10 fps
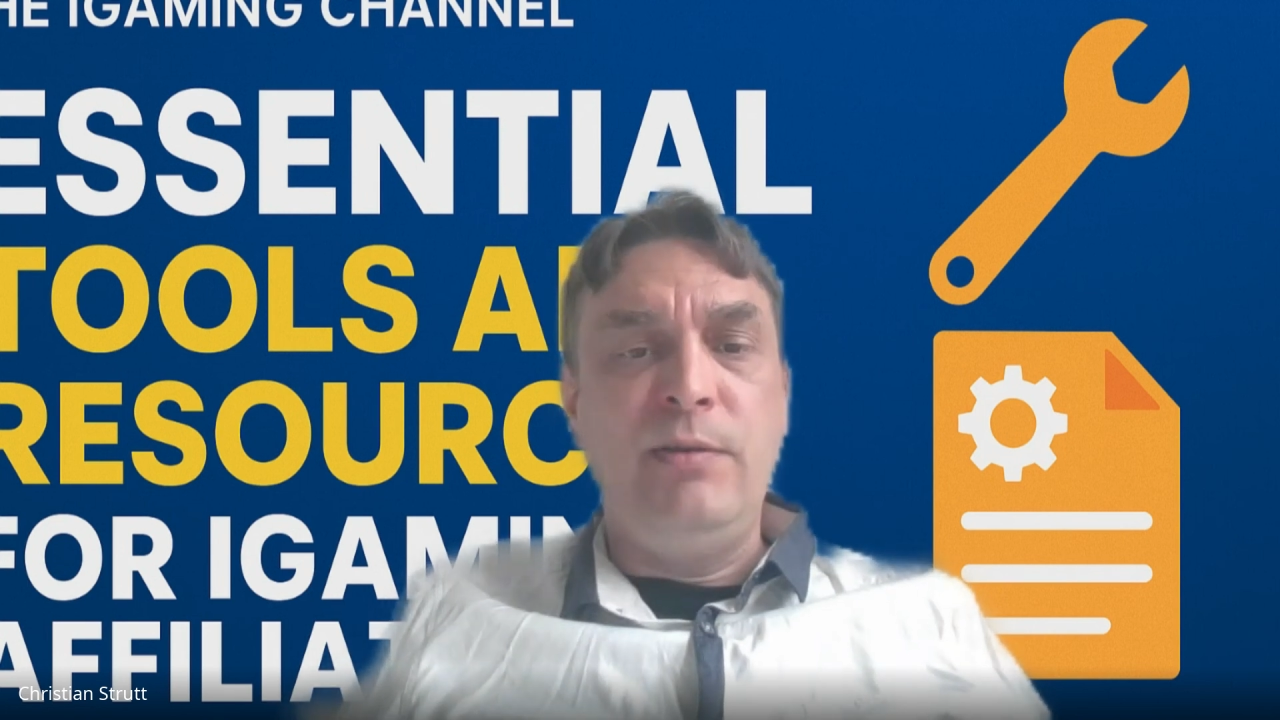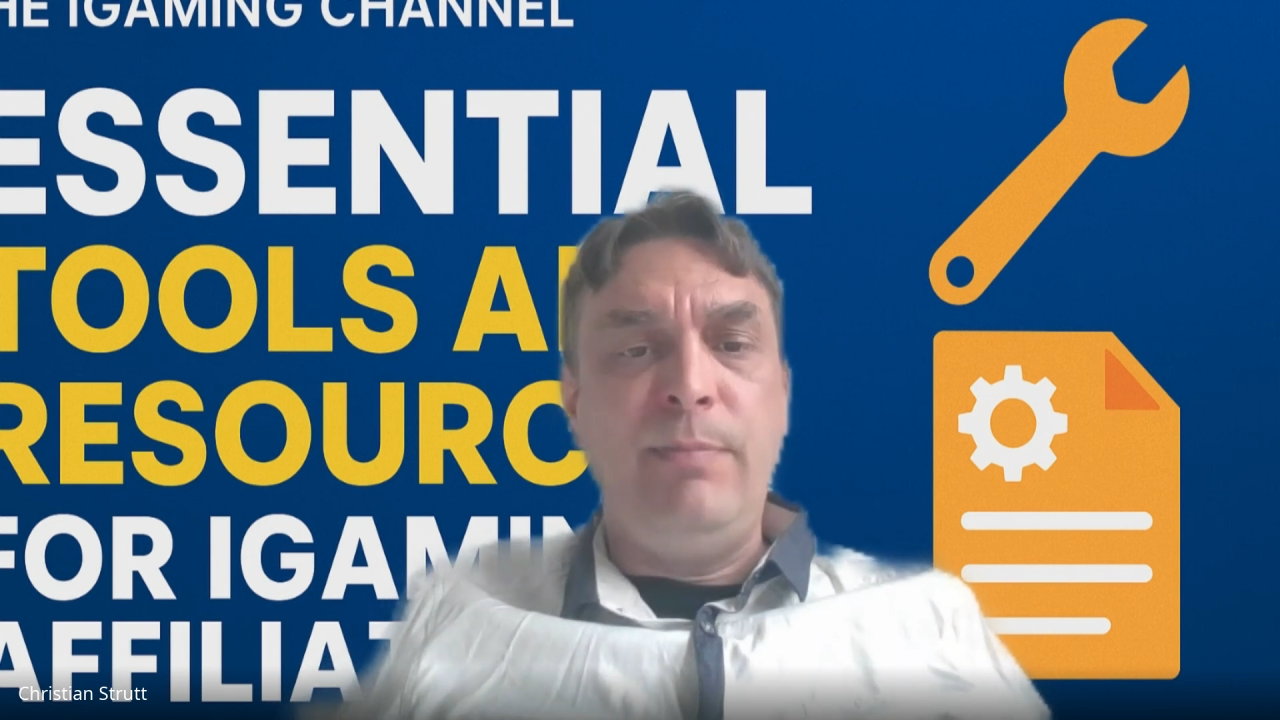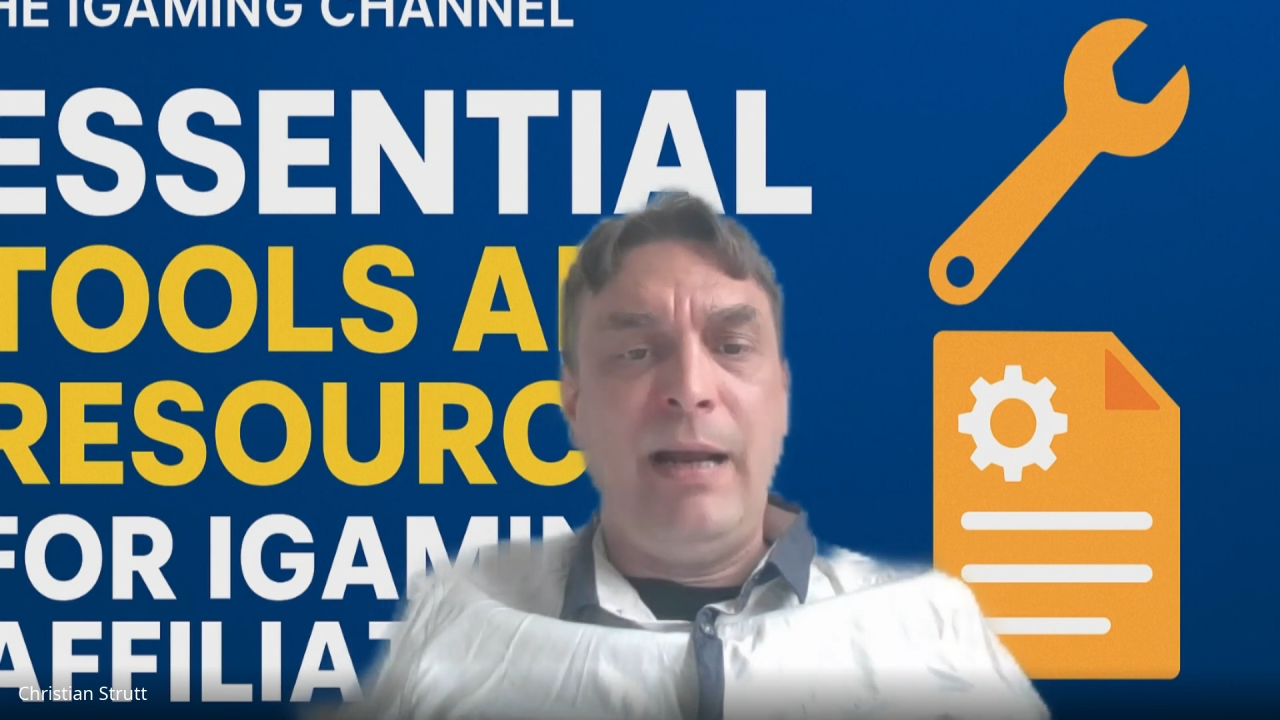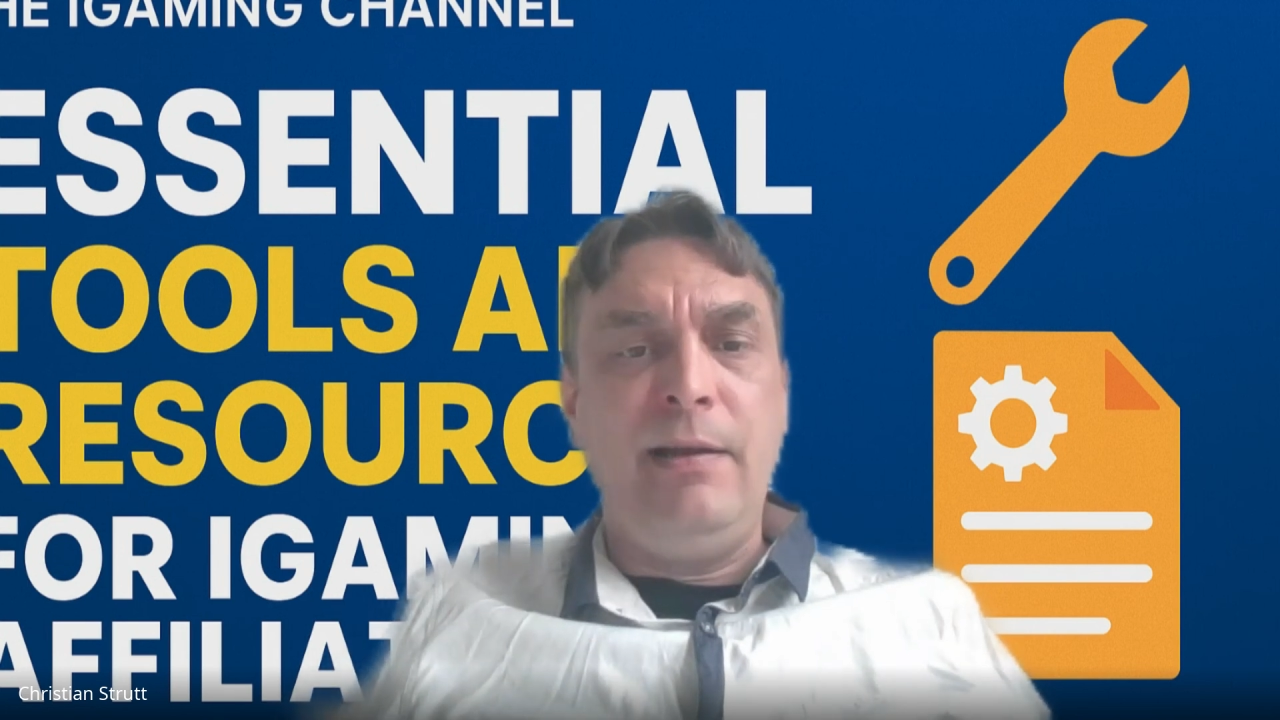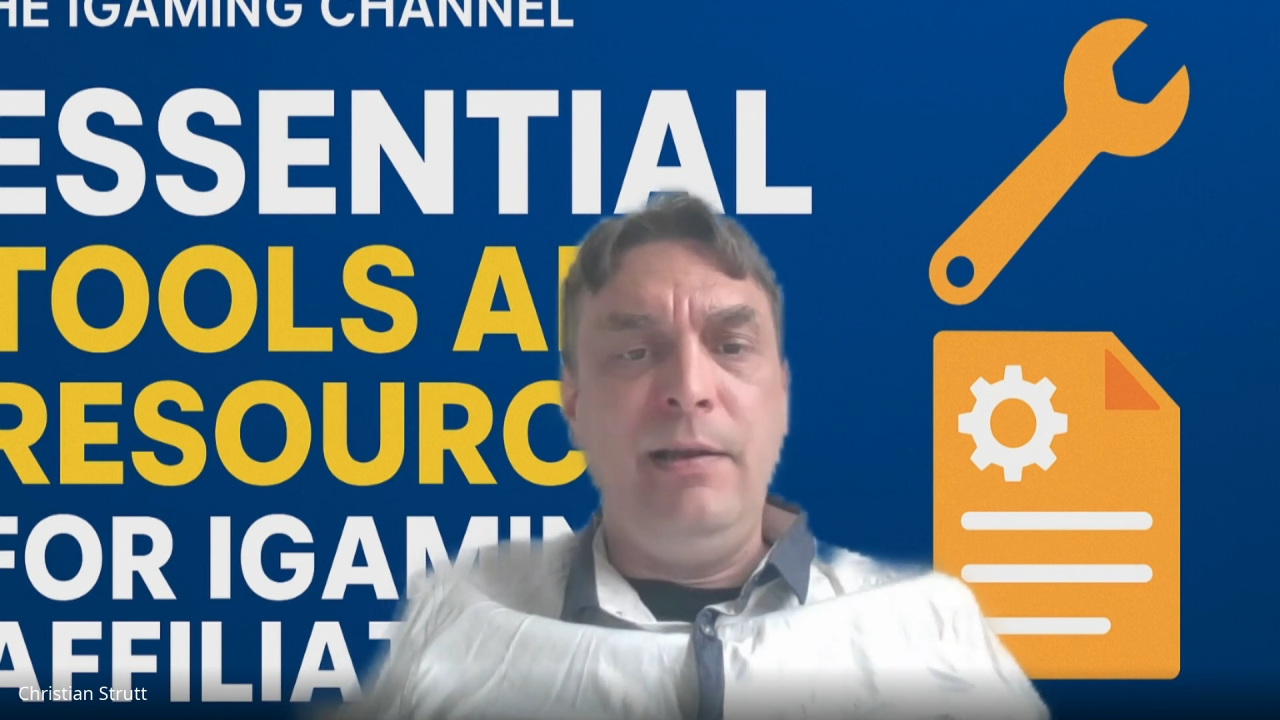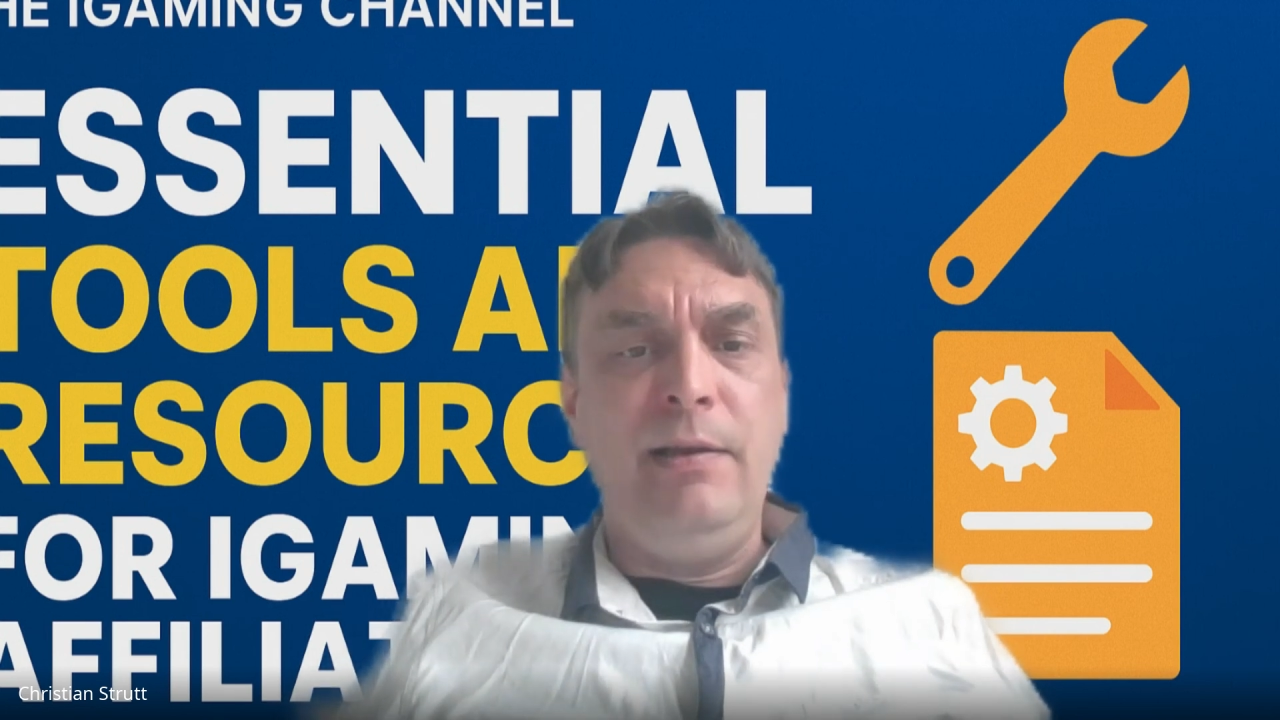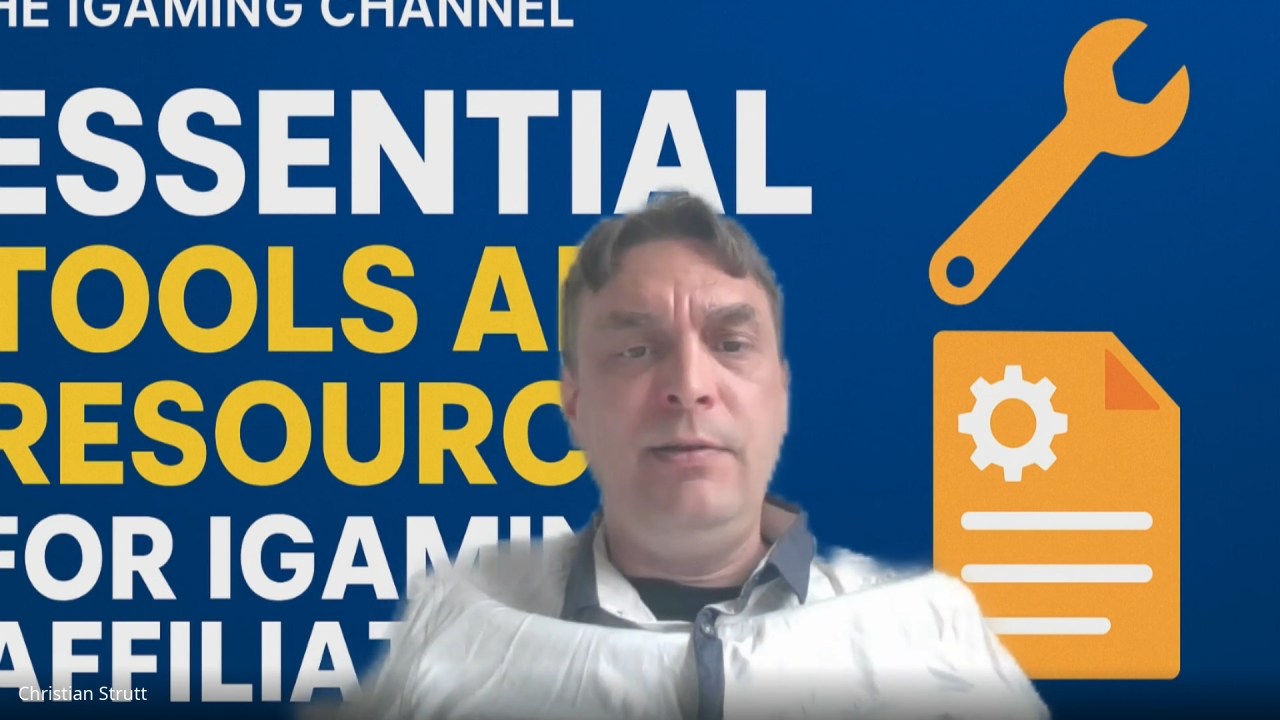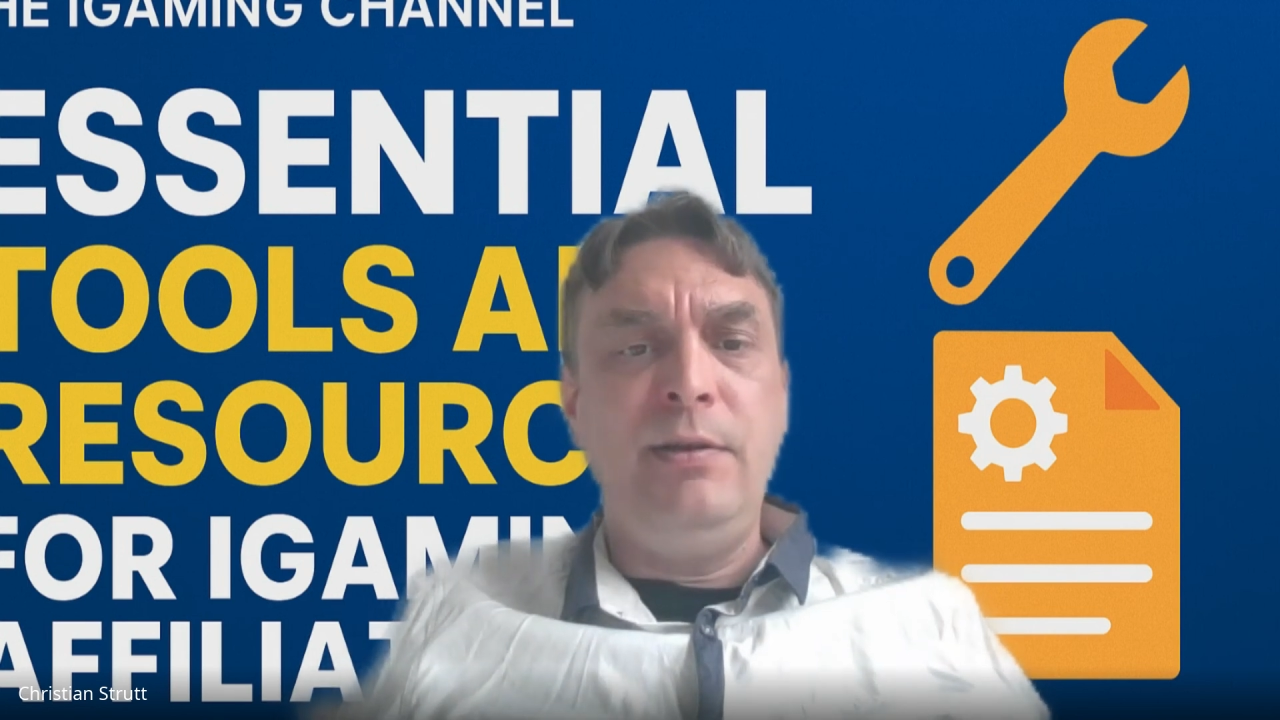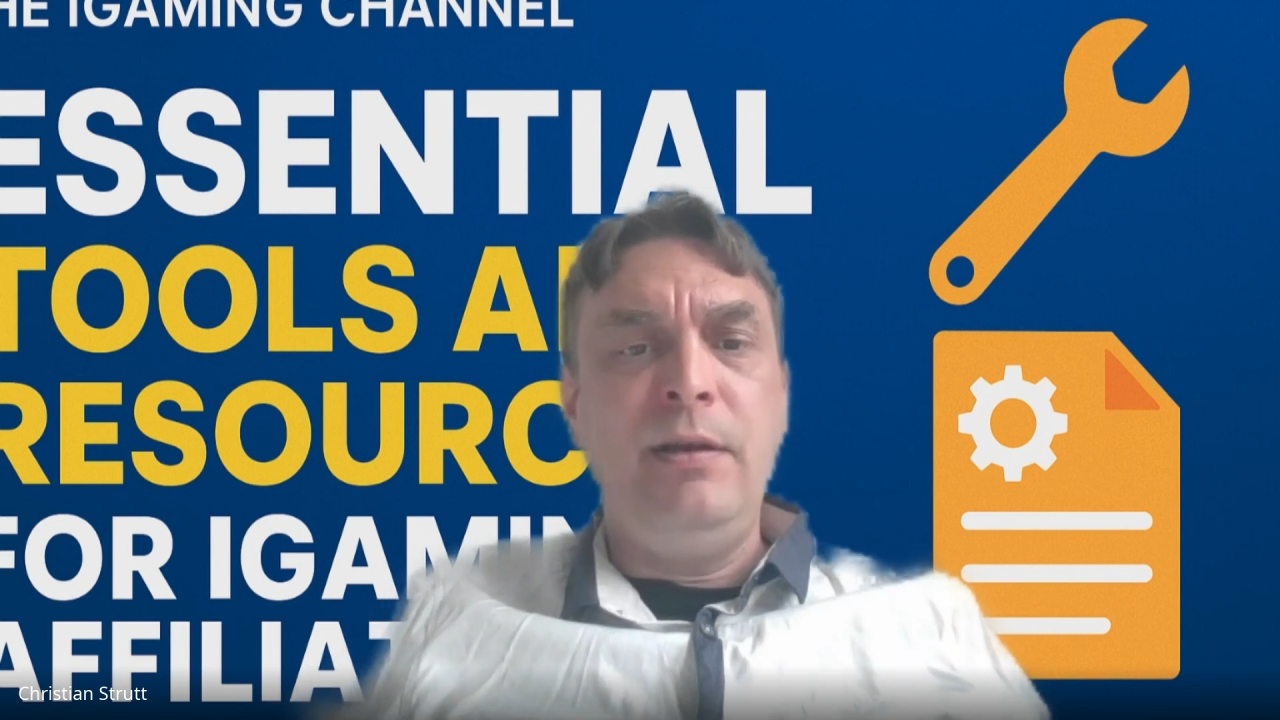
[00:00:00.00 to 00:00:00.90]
banners,